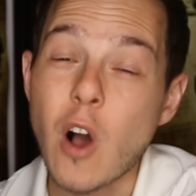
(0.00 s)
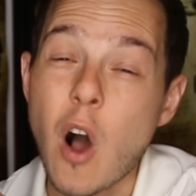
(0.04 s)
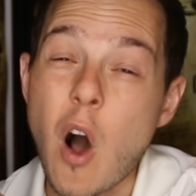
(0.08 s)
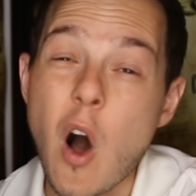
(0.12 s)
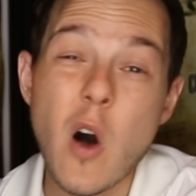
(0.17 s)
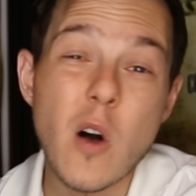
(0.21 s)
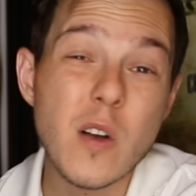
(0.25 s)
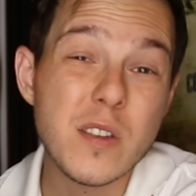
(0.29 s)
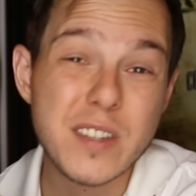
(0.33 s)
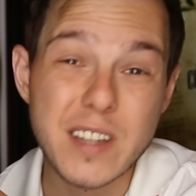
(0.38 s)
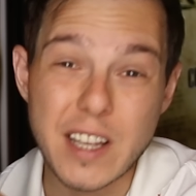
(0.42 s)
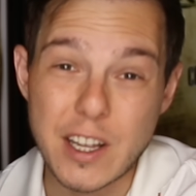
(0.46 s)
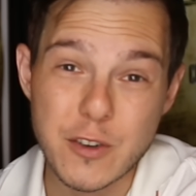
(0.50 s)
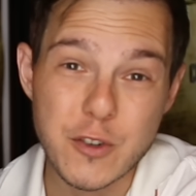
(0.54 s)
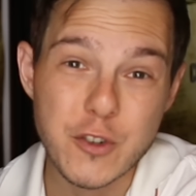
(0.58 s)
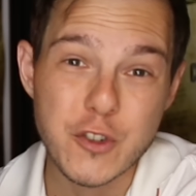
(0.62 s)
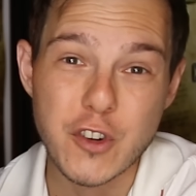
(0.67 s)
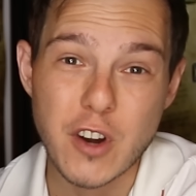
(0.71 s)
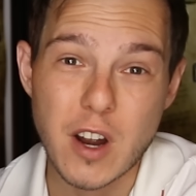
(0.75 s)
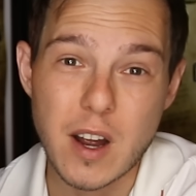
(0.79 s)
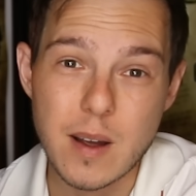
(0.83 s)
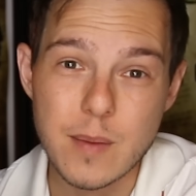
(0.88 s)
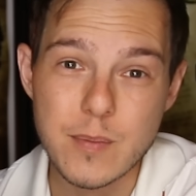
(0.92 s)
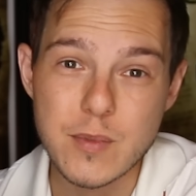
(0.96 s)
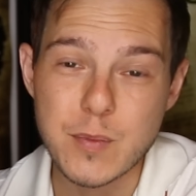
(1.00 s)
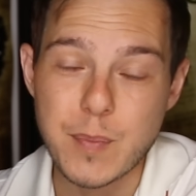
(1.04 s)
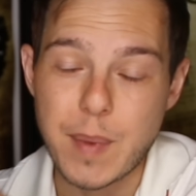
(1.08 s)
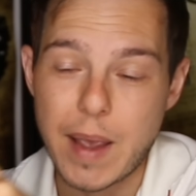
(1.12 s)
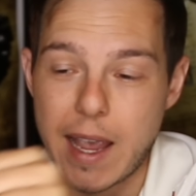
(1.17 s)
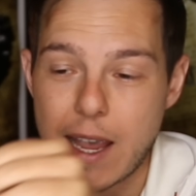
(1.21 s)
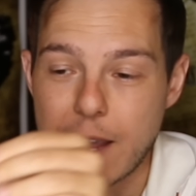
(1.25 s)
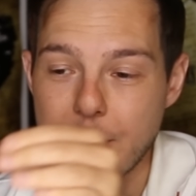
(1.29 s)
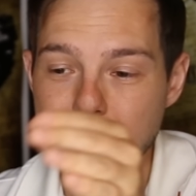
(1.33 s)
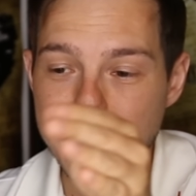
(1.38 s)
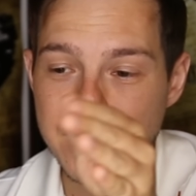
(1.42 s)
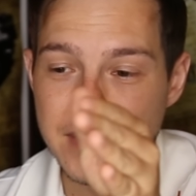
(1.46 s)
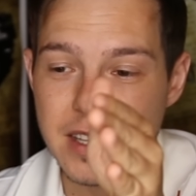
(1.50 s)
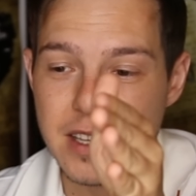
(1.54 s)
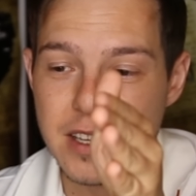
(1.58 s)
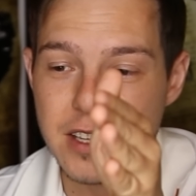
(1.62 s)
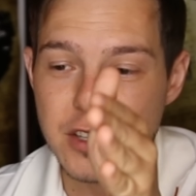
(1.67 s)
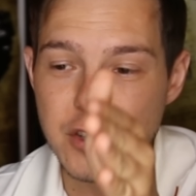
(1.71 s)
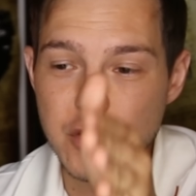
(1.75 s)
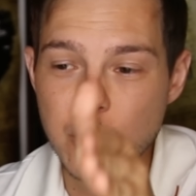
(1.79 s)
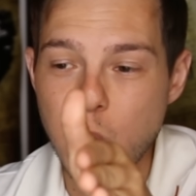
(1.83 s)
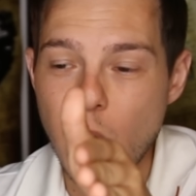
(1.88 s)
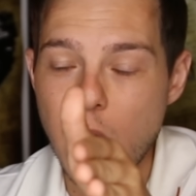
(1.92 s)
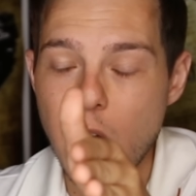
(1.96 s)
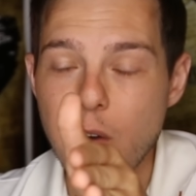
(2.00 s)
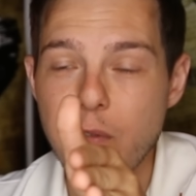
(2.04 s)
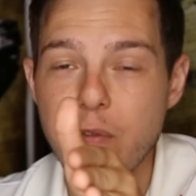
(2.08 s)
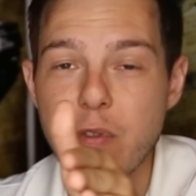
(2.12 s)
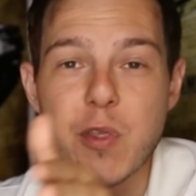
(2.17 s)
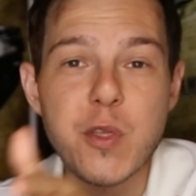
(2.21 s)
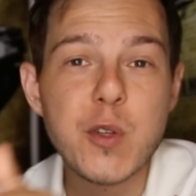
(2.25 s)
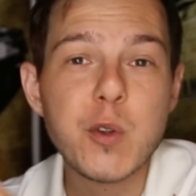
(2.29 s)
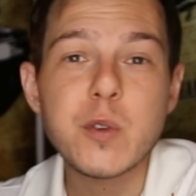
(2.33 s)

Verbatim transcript: call center jobs paying $12,